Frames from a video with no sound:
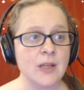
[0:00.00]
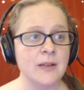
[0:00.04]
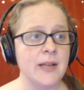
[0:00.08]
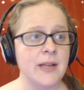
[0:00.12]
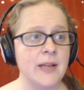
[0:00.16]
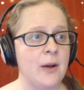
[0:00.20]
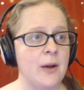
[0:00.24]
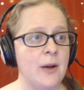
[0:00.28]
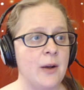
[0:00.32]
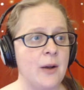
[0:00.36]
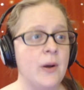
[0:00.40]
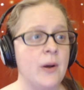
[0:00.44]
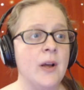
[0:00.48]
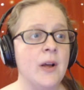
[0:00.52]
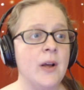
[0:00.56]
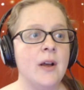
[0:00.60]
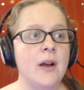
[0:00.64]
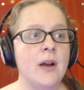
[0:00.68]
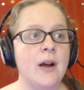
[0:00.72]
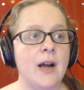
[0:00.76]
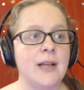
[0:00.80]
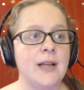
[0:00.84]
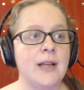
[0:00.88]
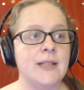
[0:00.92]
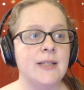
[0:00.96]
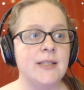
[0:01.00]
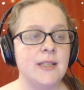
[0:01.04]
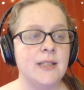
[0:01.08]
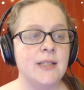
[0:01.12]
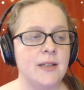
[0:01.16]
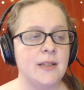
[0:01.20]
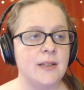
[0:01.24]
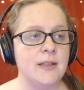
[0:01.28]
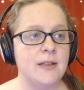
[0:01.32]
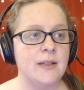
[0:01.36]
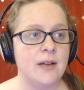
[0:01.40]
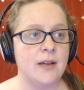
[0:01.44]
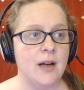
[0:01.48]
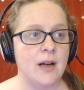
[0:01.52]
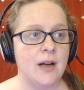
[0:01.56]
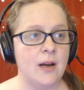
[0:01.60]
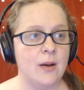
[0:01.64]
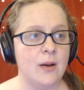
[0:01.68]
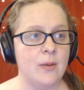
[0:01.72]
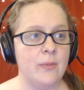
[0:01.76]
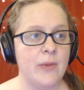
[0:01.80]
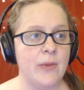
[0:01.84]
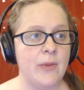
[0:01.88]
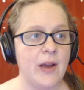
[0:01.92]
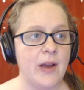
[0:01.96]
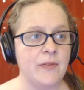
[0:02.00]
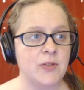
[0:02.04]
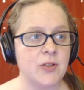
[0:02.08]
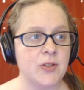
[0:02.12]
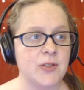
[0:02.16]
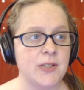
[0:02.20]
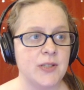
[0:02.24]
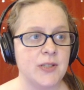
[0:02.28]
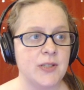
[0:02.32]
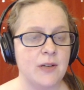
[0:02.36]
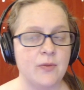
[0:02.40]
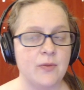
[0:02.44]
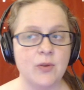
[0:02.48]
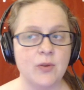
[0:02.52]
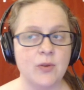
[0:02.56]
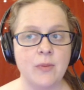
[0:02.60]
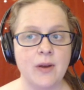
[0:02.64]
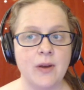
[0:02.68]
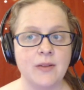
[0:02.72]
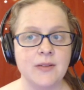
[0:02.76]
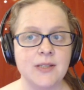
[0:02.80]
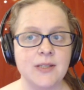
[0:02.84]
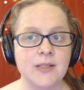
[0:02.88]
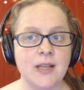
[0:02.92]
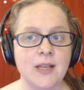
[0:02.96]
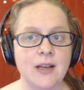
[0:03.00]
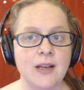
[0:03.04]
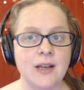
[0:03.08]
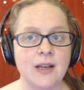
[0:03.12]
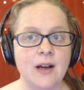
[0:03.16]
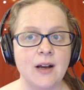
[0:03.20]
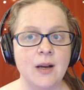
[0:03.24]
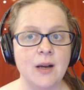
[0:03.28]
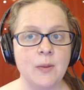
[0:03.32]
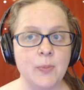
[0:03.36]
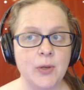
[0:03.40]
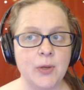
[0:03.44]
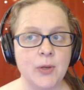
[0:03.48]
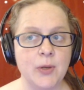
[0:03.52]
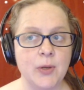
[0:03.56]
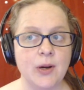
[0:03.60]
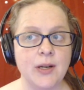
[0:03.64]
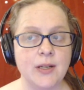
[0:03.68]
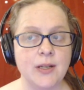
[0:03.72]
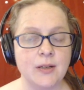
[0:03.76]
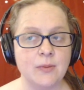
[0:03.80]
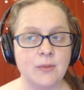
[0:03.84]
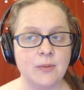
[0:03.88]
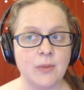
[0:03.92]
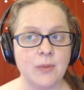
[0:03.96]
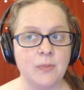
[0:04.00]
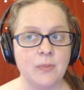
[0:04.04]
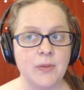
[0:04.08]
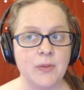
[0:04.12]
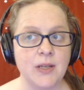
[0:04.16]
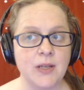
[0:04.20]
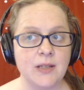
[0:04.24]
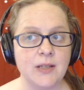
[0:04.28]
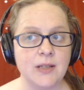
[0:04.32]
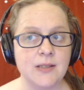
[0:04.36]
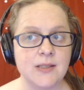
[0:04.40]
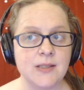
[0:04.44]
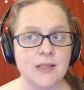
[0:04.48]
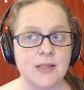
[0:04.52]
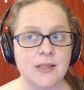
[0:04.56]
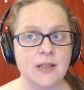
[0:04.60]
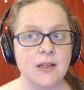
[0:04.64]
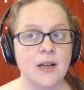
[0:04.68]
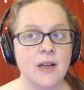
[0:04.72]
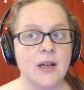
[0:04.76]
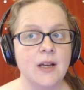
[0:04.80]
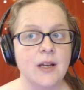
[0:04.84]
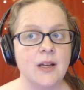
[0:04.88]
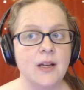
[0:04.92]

Now, I did, um, after several months, I upgraded my PC